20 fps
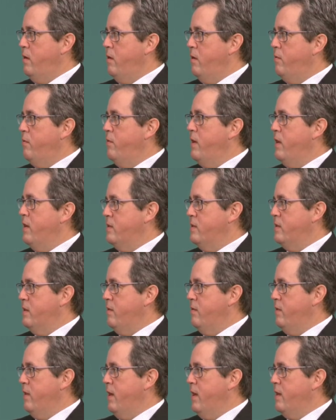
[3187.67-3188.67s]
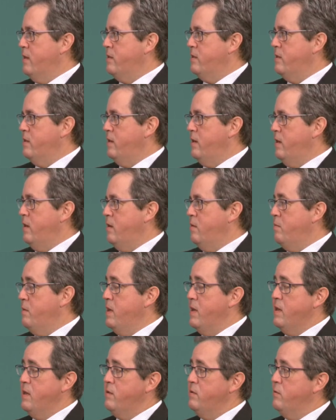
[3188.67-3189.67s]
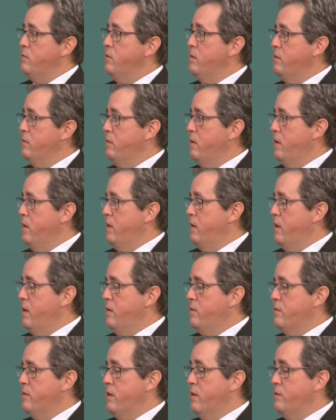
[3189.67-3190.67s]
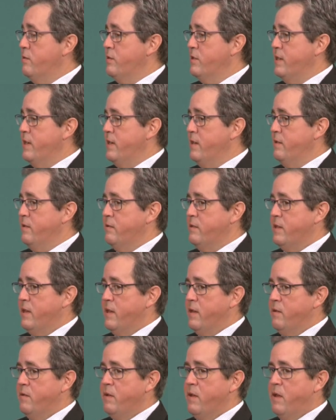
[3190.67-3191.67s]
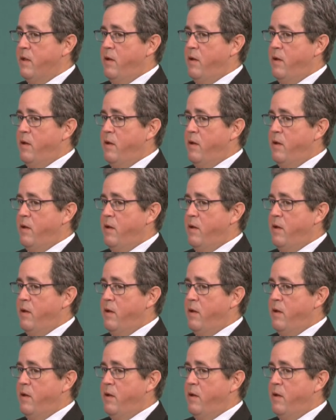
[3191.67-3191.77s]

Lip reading: effects of that, and doing understanding, say,